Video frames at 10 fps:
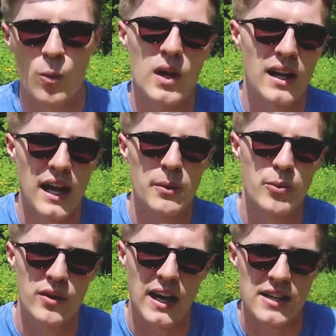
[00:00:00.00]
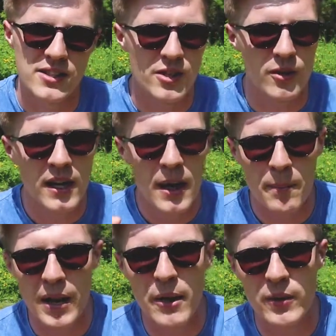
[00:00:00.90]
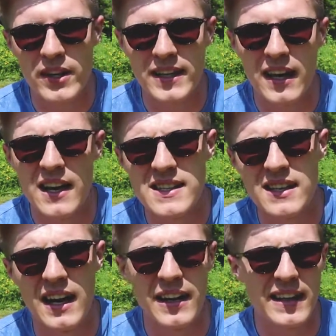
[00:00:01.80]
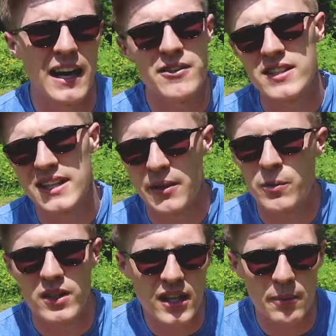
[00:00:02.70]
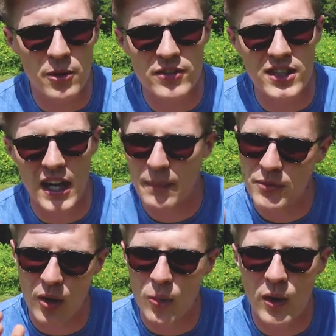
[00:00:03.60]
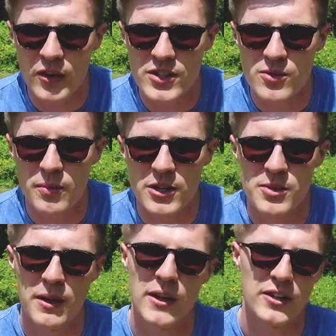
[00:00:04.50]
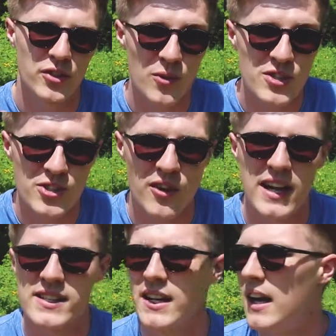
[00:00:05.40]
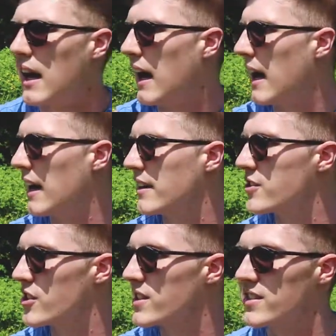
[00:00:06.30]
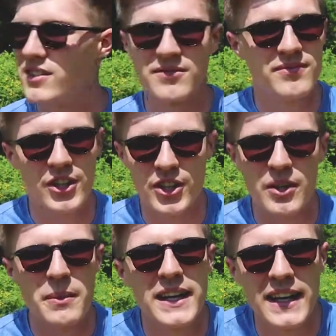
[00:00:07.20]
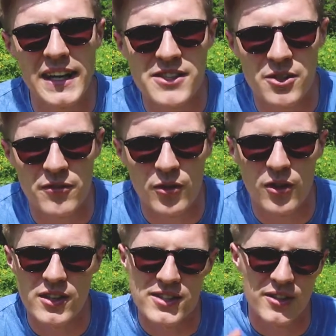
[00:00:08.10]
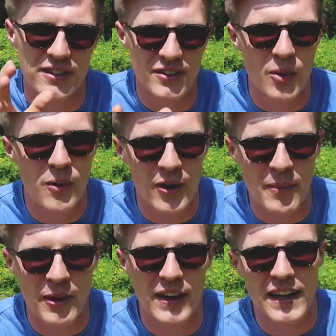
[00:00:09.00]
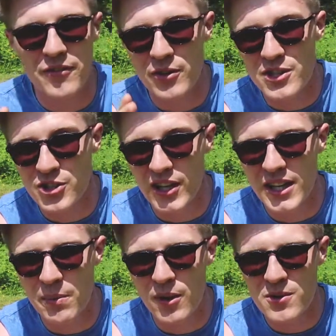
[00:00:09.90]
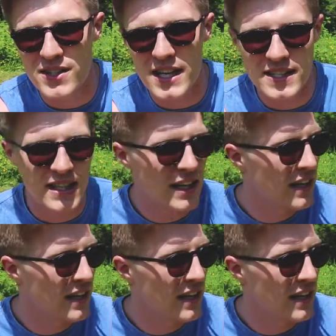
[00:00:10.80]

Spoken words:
will help with that. So bear with it, guys. I guarantee it will come over time. Don't worry too much about it, don't stress, and just, you're gonna make gains overall, so don't worry about it. If you're enjoying the process,